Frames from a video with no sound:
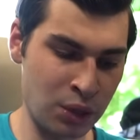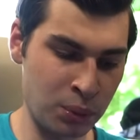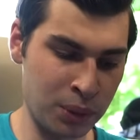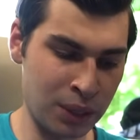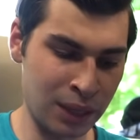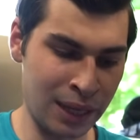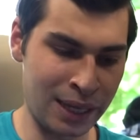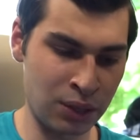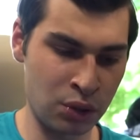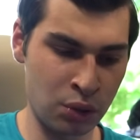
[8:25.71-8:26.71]
you would
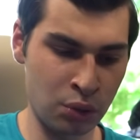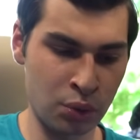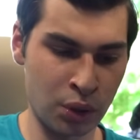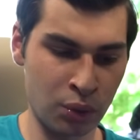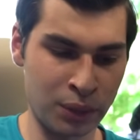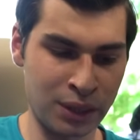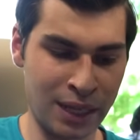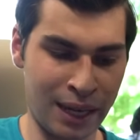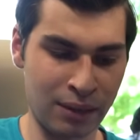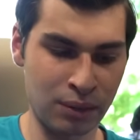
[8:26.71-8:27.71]
like to
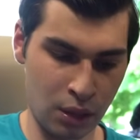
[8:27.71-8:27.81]
reset.